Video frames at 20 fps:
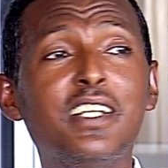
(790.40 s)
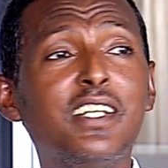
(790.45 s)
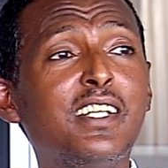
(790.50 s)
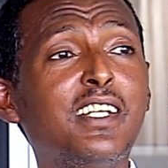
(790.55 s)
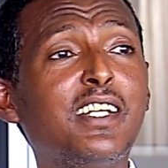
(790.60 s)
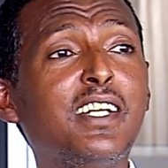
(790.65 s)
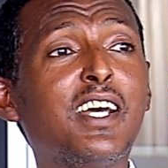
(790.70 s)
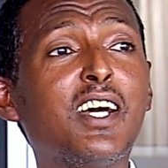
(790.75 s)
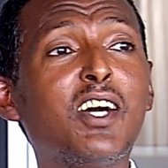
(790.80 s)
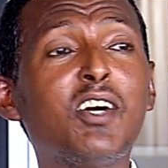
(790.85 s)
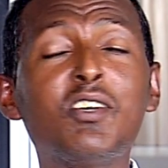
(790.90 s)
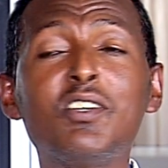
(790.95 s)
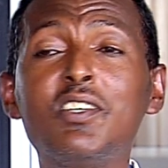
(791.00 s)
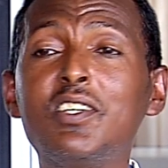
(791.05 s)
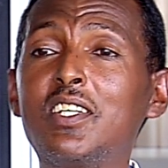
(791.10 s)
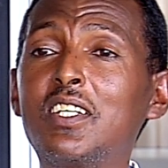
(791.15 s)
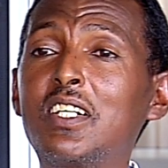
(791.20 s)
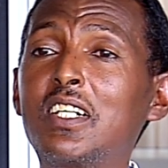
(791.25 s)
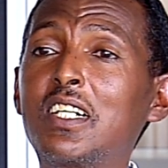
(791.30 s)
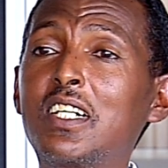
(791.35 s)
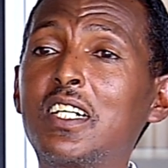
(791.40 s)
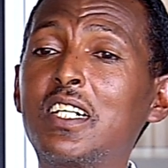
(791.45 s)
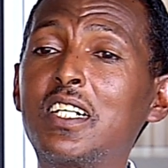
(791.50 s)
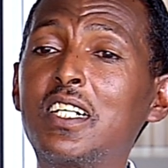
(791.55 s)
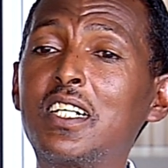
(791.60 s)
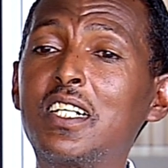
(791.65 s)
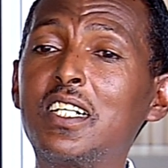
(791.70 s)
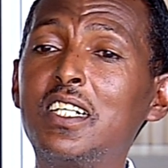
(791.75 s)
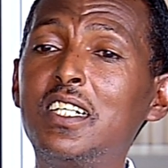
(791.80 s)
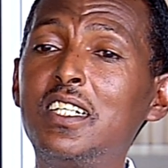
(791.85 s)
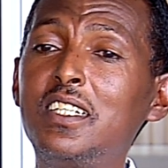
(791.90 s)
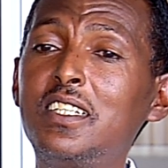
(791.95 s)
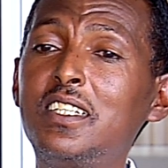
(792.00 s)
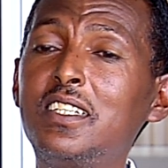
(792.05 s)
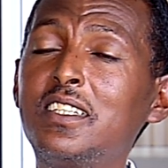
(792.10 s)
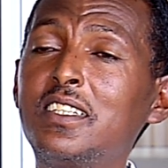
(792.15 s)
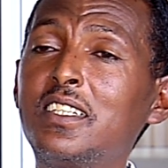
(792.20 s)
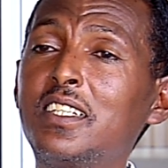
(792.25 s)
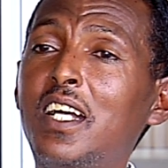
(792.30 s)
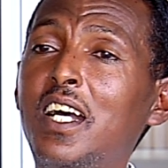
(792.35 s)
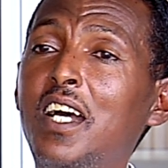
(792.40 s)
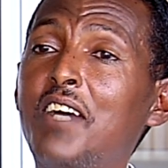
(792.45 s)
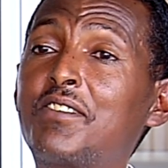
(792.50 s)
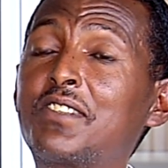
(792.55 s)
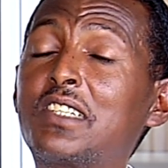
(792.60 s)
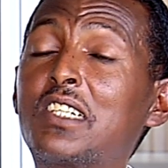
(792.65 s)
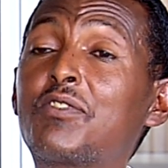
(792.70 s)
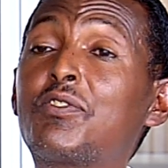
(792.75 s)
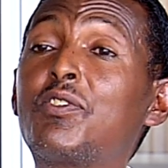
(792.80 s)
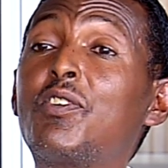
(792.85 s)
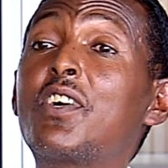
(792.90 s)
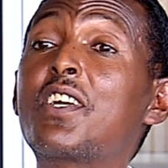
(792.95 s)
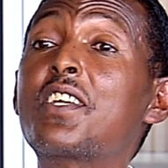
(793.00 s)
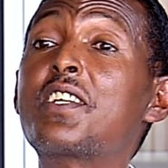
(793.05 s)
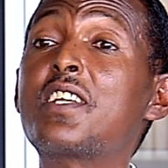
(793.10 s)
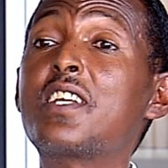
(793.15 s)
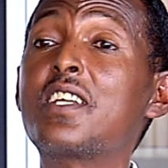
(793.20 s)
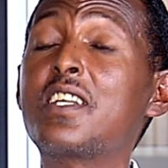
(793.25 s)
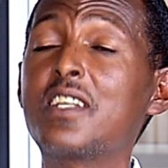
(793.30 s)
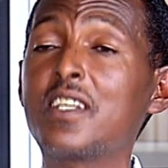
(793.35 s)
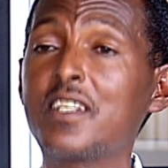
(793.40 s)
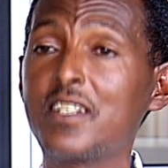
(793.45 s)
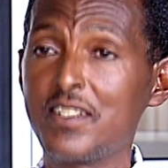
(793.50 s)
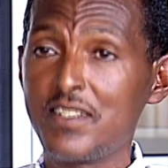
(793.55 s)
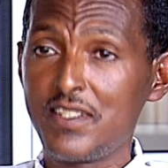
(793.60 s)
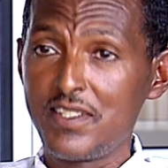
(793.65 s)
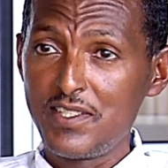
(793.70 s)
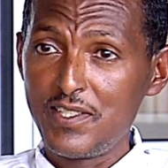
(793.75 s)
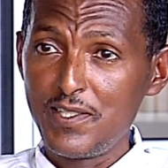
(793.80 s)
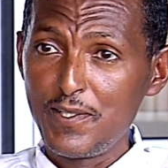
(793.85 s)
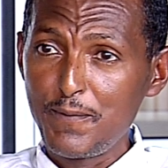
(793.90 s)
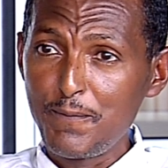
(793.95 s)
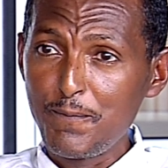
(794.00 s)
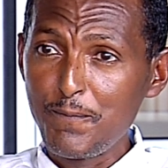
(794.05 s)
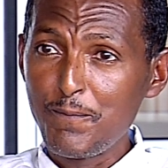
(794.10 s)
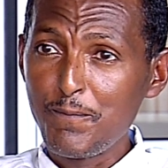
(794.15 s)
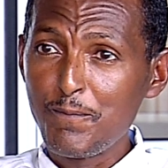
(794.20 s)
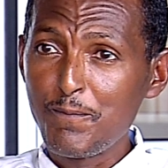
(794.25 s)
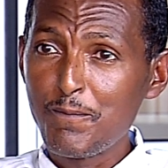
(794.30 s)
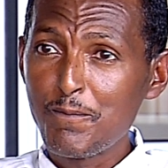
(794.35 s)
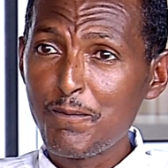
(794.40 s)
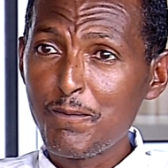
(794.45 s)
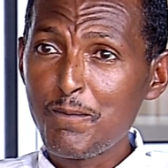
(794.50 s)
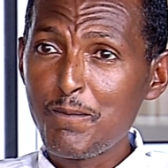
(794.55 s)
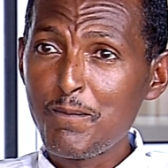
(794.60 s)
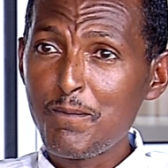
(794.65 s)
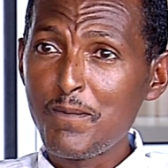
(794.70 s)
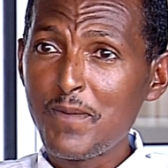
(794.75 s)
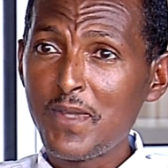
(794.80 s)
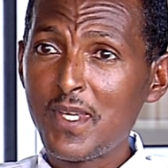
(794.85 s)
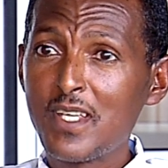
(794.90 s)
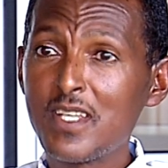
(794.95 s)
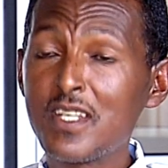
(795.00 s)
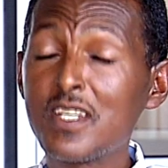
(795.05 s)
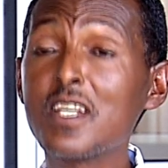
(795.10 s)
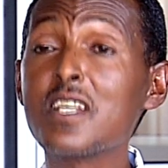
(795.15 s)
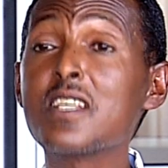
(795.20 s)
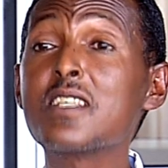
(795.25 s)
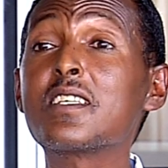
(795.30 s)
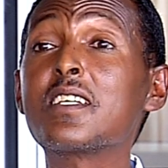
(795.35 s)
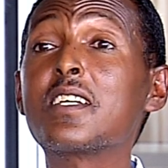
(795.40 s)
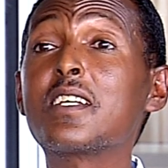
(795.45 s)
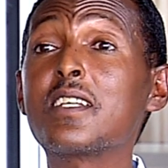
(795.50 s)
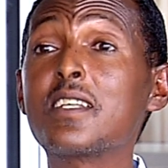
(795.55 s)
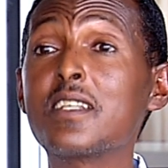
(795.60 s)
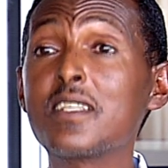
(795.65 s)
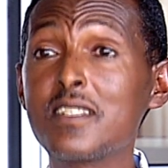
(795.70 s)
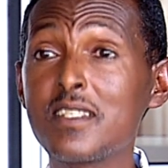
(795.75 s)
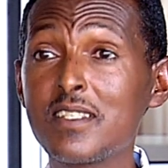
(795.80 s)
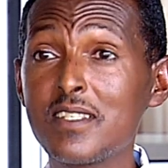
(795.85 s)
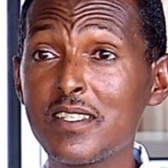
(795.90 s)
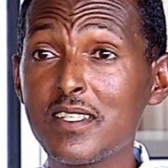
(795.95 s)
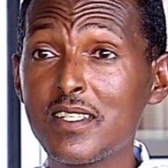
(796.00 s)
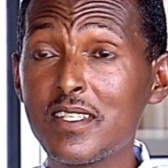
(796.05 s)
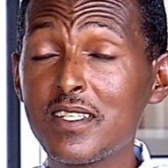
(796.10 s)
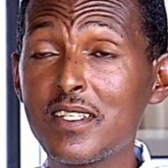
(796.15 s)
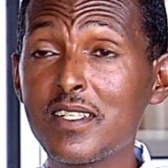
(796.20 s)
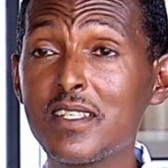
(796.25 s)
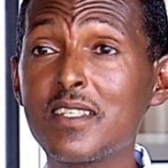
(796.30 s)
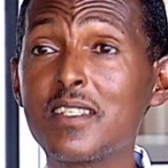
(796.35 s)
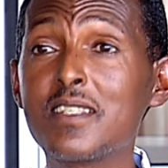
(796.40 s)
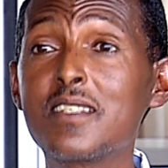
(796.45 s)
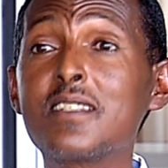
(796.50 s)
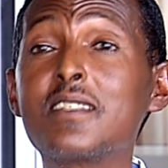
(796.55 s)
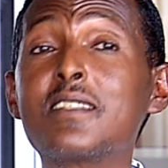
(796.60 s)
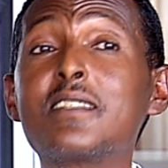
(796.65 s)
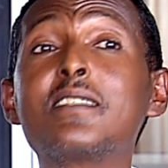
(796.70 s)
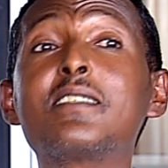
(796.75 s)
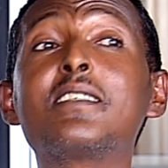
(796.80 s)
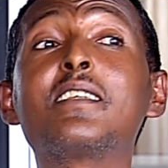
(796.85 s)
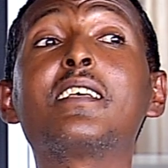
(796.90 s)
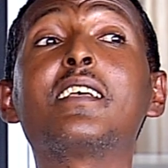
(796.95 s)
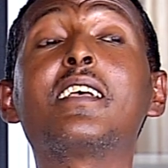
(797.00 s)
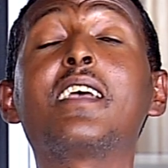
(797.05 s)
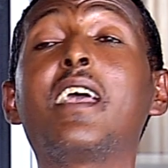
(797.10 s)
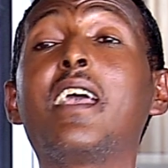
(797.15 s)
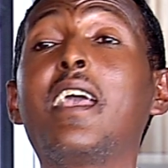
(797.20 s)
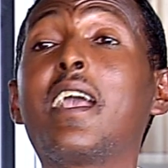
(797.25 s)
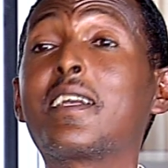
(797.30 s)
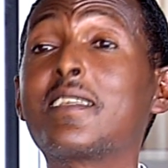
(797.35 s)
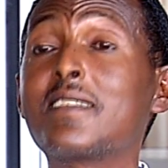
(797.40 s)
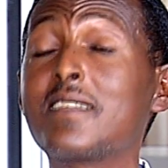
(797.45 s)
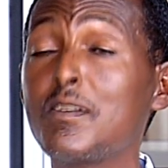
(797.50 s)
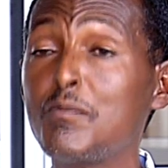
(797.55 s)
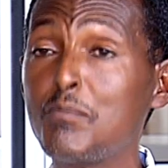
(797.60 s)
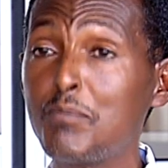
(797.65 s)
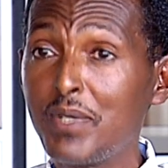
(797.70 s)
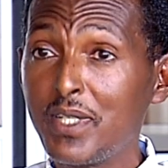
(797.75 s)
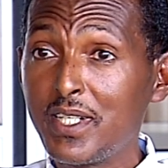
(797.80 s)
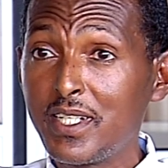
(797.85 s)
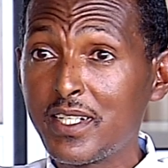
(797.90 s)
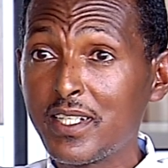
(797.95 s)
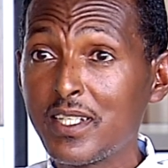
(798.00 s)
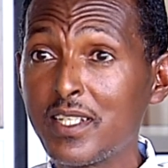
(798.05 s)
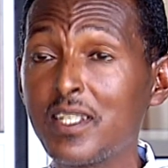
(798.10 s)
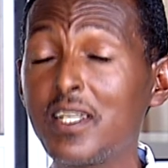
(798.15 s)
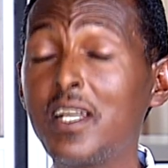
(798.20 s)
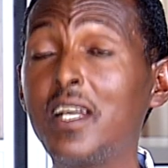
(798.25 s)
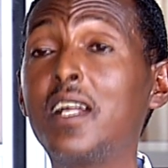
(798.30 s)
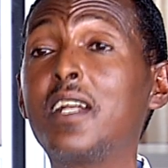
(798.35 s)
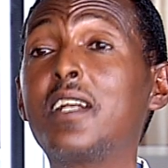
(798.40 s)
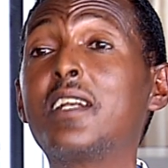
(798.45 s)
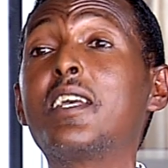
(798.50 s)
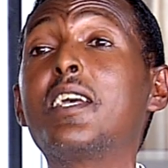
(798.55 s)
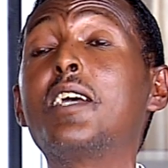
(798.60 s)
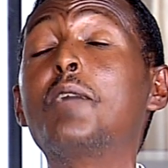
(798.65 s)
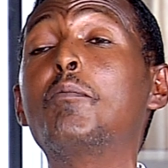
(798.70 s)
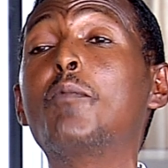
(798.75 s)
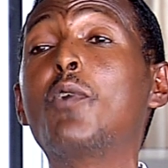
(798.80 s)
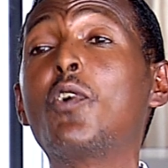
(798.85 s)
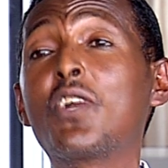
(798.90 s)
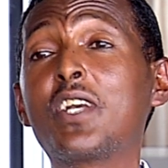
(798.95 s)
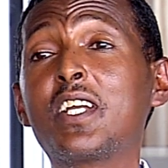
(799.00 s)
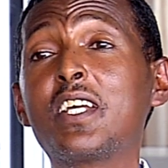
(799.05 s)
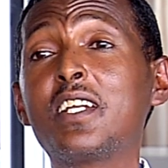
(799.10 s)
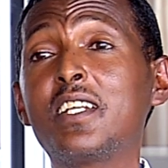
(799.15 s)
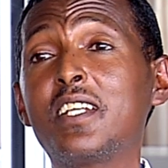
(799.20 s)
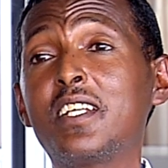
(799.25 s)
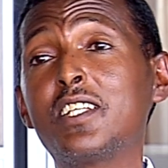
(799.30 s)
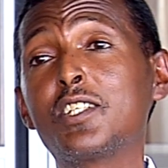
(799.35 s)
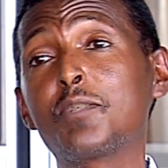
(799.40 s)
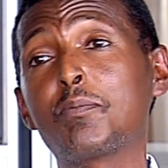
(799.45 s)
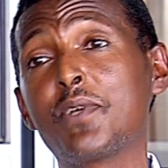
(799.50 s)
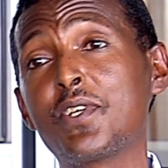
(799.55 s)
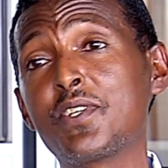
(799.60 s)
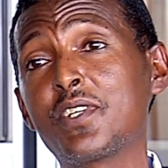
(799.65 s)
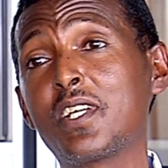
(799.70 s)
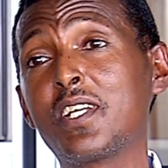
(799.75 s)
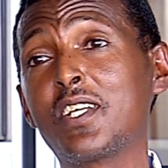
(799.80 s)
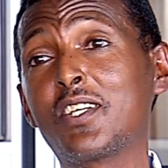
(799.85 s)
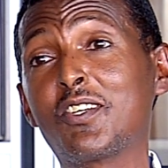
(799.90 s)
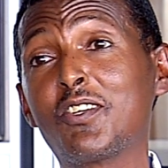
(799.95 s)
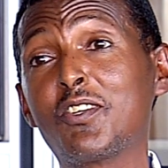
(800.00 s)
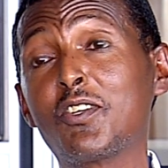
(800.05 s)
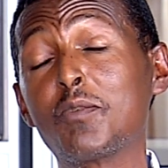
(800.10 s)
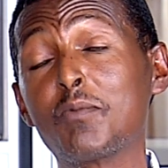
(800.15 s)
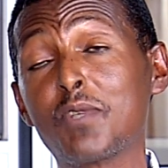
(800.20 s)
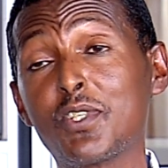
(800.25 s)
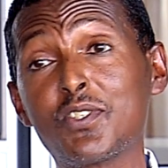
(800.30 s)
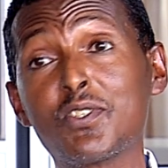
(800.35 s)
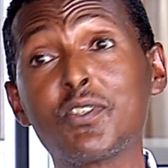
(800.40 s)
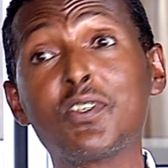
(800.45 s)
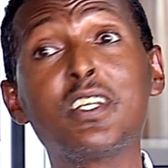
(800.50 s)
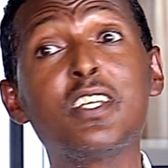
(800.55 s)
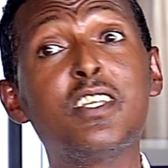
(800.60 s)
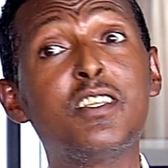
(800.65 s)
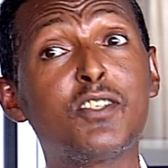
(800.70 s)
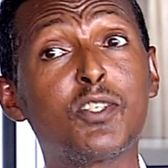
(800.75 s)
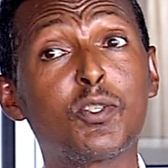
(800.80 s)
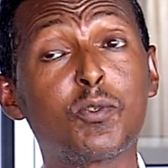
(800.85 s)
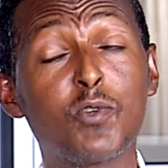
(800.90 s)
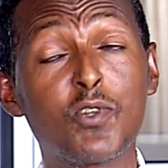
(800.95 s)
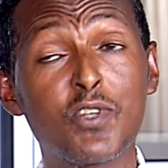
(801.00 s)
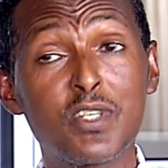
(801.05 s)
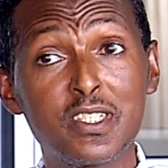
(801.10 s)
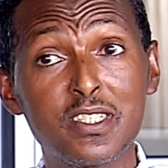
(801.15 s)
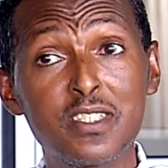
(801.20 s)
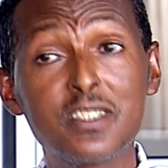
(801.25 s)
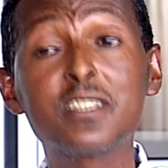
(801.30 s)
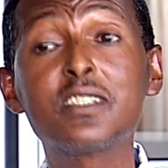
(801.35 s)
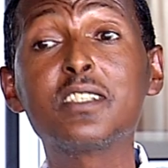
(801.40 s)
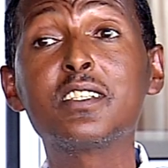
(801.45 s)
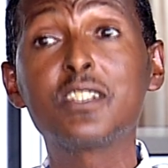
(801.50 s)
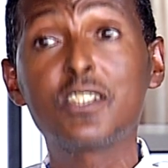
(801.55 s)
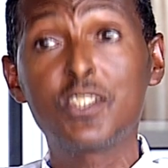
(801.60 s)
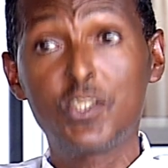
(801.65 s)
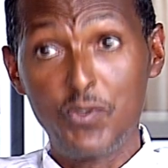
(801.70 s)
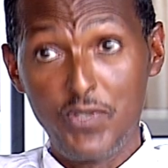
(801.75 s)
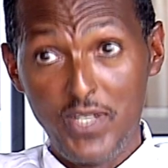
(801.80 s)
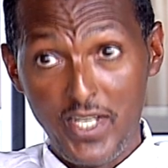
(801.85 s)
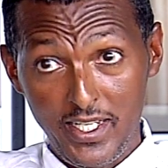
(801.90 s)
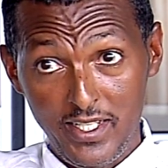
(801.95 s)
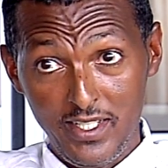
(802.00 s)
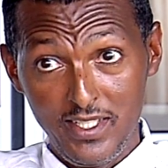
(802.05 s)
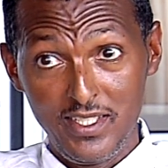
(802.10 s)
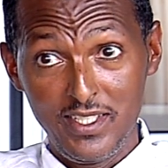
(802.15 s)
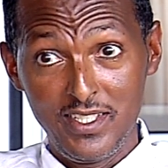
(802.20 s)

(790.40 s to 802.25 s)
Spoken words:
Now, after 40 years, Shenzhen is exemplary and a model special economic zone in the world today.